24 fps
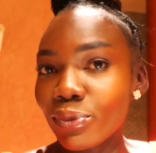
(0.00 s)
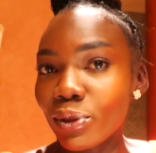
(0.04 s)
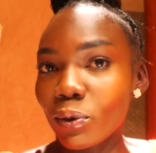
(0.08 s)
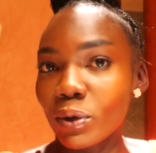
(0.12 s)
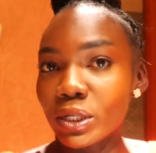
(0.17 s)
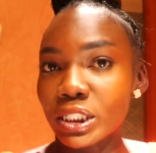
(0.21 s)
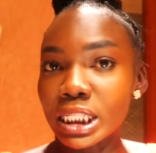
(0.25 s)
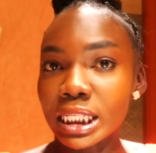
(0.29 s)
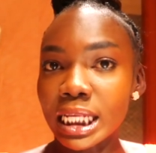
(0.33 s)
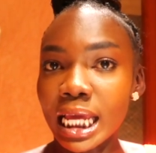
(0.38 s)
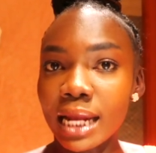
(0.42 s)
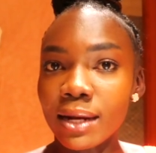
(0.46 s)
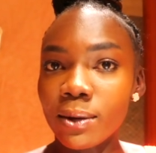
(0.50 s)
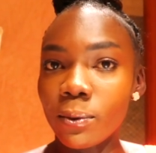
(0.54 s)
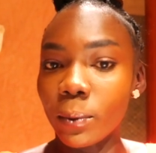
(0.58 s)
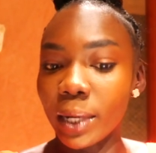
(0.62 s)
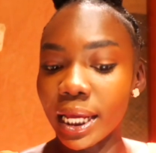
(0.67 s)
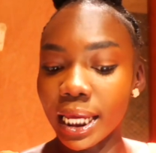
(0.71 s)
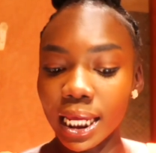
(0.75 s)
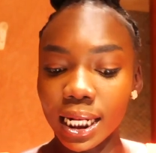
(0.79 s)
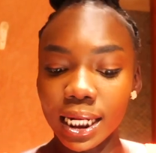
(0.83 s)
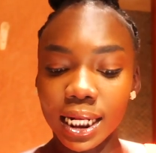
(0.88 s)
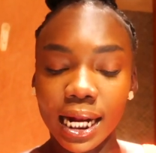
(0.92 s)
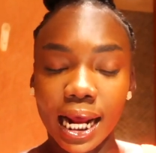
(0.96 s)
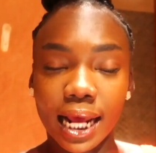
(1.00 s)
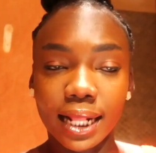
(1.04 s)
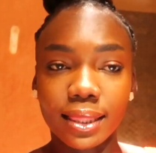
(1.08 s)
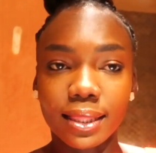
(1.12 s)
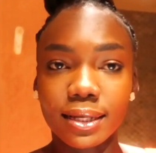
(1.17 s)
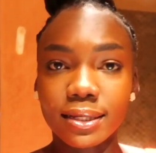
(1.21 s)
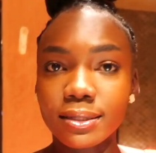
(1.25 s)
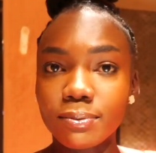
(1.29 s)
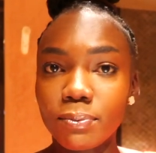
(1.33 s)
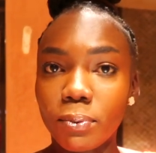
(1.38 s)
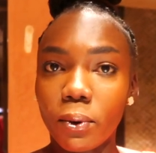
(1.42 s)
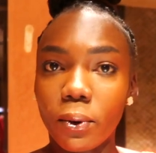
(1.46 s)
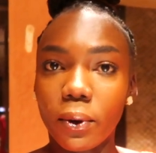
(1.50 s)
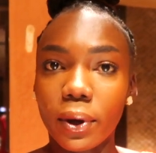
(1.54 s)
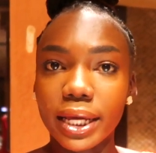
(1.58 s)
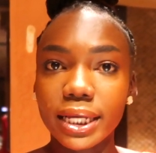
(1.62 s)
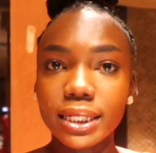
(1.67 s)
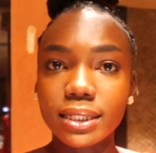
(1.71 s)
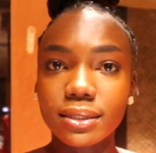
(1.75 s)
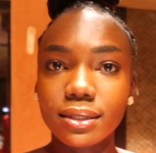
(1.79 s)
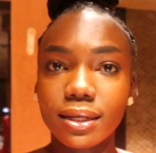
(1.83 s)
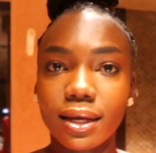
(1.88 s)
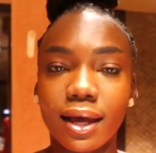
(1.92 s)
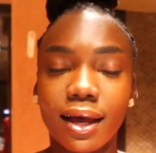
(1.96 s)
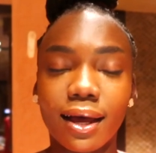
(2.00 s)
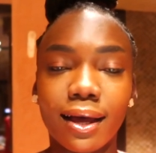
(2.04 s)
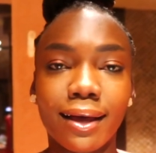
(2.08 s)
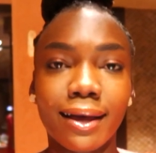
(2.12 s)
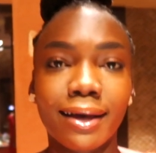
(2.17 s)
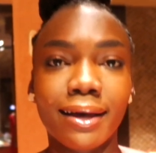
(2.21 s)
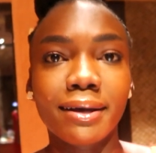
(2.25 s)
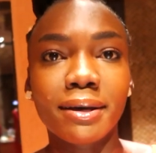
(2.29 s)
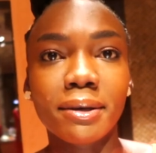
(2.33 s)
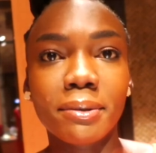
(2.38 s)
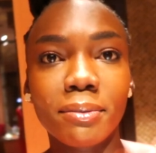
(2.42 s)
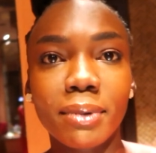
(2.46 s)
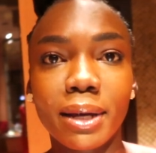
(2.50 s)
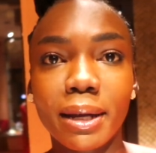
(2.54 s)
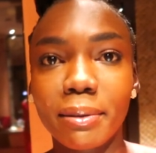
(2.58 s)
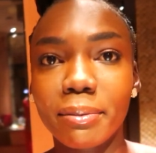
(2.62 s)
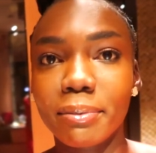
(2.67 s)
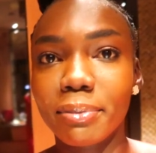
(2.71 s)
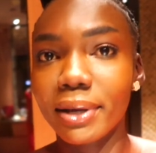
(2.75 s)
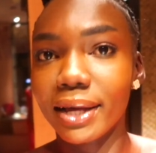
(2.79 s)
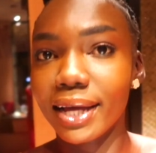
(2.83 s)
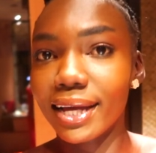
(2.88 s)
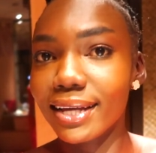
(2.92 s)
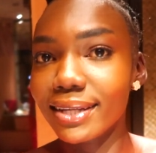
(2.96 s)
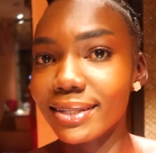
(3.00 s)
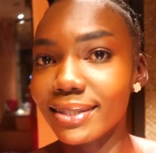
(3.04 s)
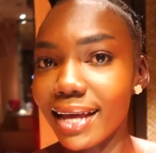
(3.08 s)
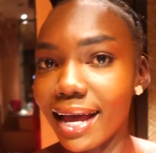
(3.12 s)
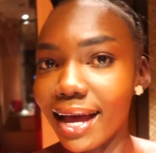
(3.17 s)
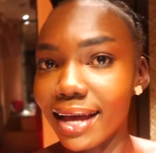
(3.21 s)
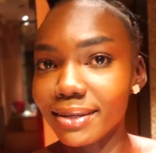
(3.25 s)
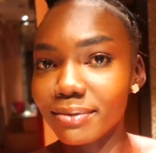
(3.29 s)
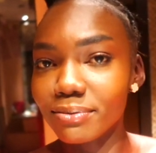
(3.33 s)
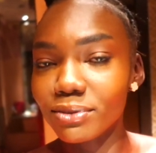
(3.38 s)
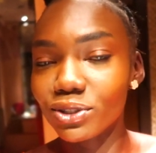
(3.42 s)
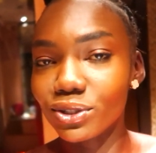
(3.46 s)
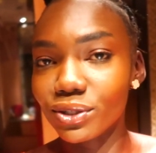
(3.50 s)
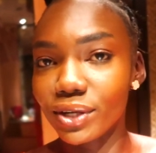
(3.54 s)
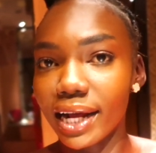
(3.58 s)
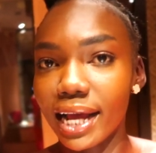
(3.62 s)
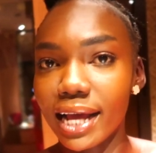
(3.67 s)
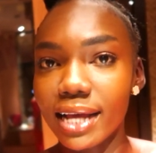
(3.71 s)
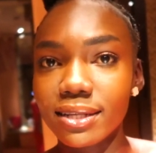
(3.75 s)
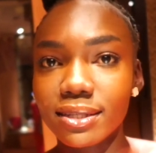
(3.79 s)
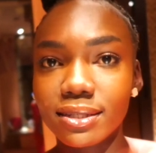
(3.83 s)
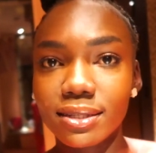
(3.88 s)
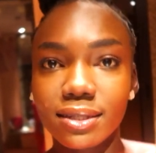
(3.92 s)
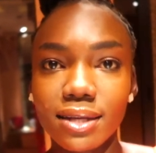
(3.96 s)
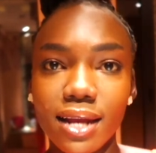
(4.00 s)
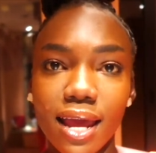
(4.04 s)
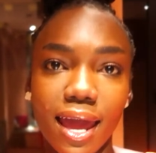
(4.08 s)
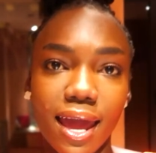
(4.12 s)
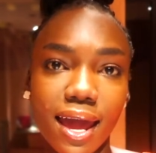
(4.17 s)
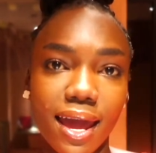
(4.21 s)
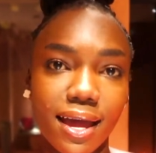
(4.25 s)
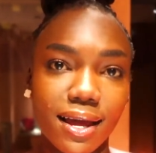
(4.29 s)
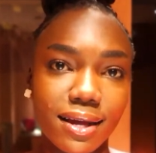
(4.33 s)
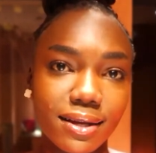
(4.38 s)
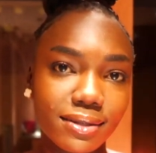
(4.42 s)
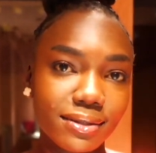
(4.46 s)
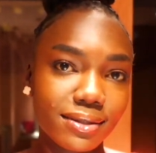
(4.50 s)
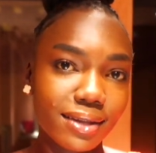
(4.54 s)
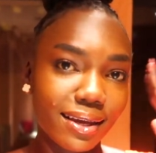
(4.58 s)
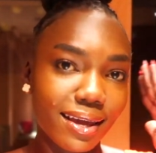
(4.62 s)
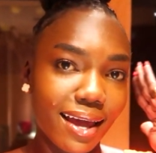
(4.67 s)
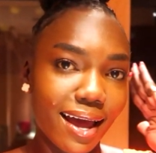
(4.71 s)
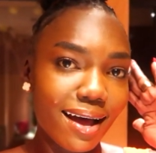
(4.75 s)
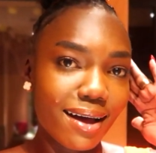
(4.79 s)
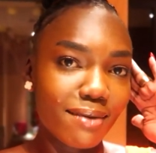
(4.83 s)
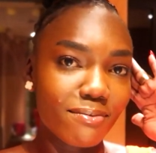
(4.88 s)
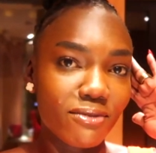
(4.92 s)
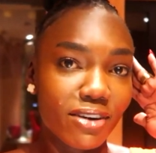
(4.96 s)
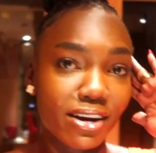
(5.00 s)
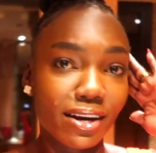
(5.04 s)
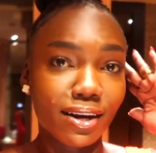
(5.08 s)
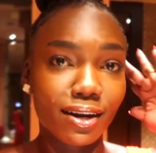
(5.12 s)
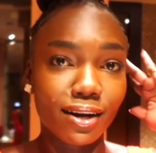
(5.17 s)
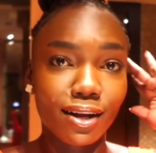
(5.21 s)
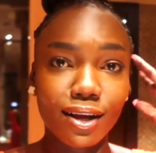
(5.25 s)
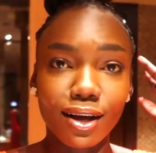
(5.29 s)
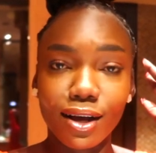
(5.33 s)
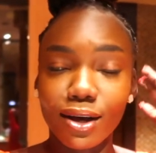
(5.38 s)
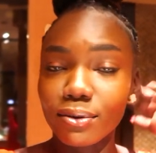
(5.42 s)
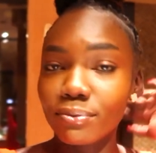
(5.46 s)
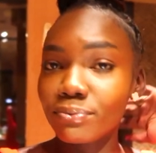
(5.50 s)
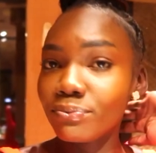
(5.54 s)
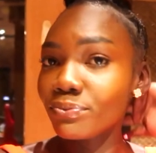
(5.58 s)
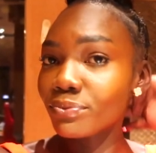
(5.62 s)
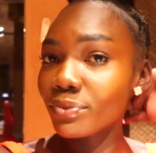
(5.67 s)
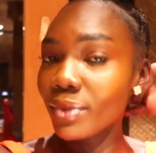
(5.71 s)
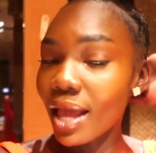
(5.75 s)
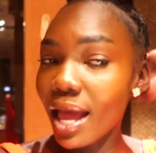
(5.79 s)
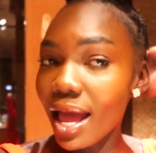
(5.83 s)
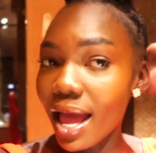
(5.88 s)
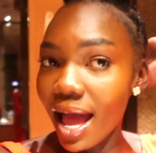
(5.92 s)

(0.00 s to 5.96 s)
we're just kind of winging it at this point. But I'm dressed and yeah, I'm ready to go.